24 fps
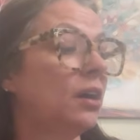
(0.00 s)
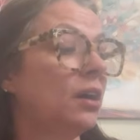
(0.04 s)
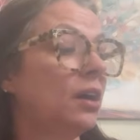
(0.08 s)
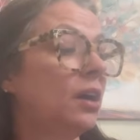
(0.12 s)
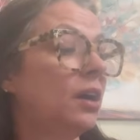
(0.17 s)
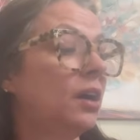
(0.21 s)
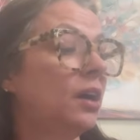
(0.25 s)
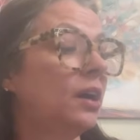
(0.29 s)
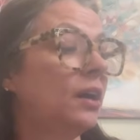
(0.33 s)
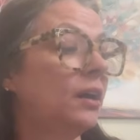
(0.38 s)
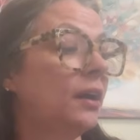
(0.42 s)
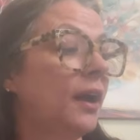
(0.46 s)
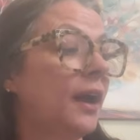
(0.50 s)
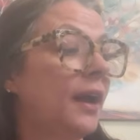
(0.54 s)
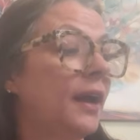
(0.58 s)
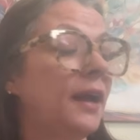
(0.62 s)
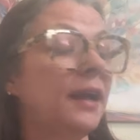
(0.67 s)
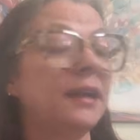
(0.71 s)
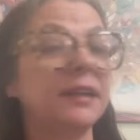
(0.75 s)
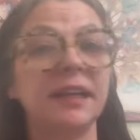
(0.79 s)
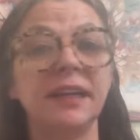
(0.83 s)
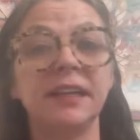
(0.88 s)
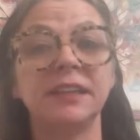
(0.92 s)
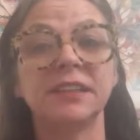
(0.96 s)

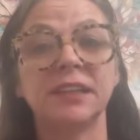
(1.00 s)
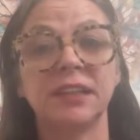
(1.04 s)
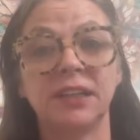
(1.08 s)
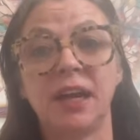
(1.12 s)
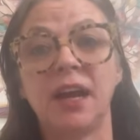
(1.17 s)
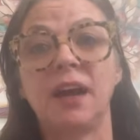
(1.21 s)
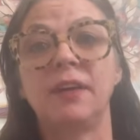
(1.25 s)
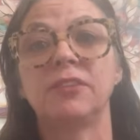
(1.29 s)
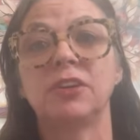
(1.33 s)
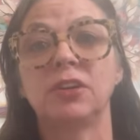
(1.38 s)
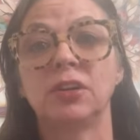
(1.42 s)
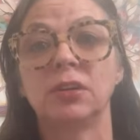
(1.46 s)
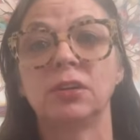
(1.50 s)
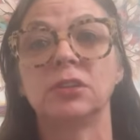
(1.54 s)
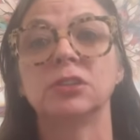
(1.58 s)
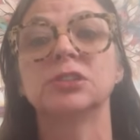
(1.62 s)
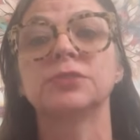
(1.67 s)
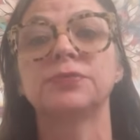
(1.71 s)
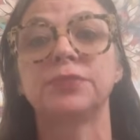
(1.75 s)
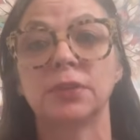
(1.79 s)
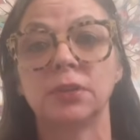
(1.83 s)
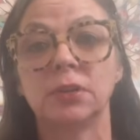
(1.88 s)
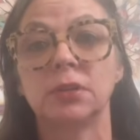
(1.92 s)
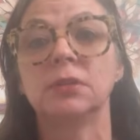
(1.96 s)
And he did have girls
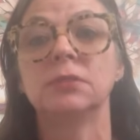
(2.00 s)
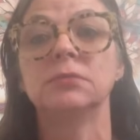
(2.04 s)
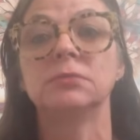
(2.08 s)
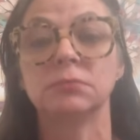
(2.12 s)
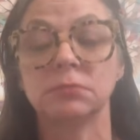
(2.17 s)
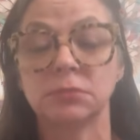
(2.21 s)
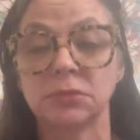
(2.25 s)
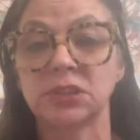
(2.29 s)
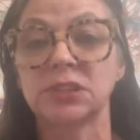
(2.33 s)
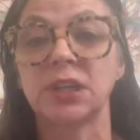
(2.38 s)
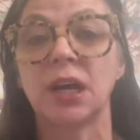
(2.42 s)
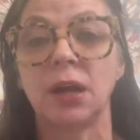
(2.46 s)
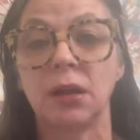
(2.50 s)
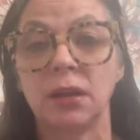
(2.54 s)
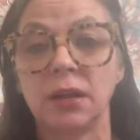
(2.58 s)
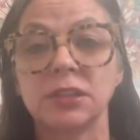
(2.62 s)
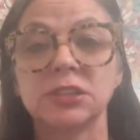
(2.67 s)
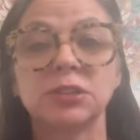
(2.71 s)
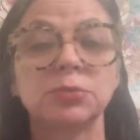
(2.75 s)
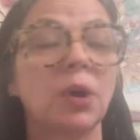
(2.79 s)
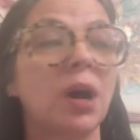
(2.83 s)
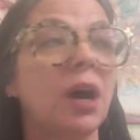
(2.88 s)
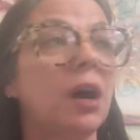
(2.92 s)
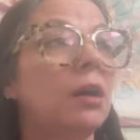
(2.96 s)
for sale
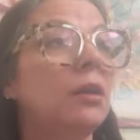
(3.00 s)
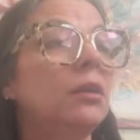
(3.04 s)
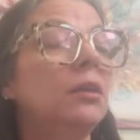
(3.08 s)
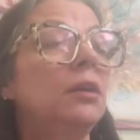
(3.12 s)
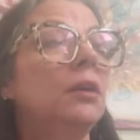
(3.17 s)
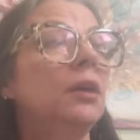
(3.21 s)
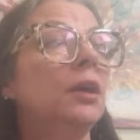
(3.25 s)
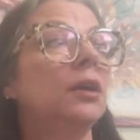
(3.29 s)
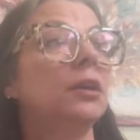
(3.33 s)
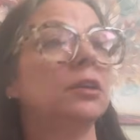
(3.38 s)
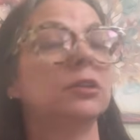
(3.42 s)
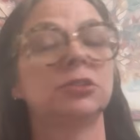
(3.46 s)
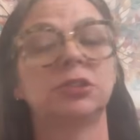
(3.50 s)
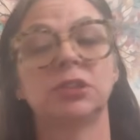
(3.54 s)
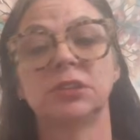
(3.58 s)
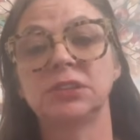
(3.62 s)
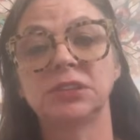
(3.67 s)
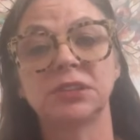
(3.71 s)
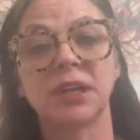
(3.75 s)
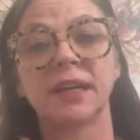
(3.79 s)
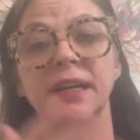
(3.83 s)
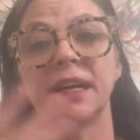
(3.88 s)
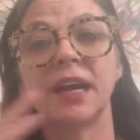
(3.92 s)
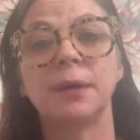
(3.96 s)
as well,
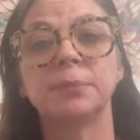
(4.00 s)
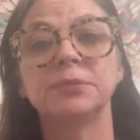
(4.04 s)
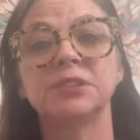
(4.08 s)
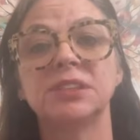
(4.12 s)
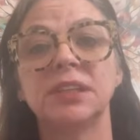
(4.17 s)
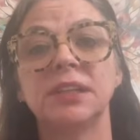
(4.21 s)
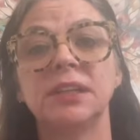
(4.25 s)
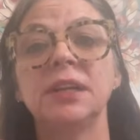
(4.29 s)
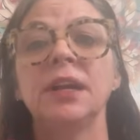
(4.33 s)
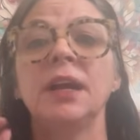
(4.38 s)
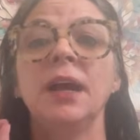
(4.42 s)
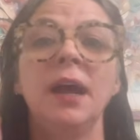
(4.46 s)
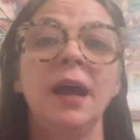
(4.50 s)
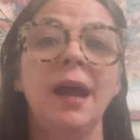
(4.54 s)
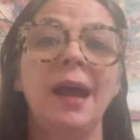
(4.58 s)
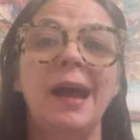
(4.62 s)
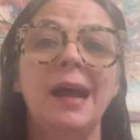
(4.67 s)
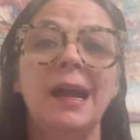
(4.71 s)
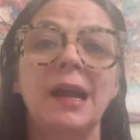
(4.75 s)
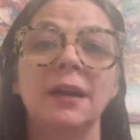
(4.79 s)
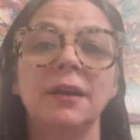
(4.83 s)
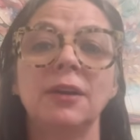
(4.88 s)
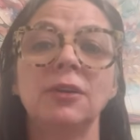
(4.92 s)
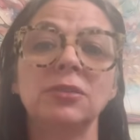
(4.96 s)
just like Epstein.
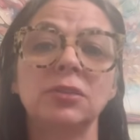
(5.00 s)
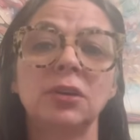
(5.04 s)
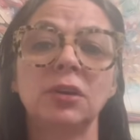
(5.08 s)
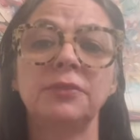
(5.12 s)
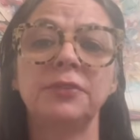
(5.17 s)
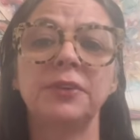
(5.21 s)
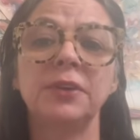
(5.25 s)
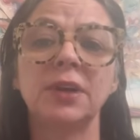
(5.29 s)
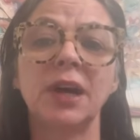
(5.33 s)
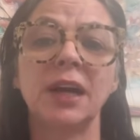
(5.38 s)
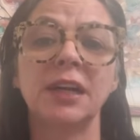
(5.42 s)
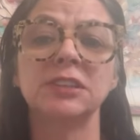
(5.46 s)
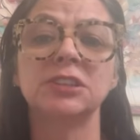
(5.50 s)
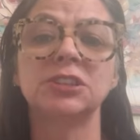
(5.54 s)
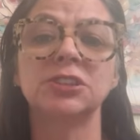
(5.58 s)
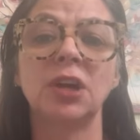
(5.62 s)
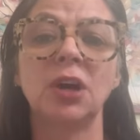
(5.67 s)
And I don't know if you guys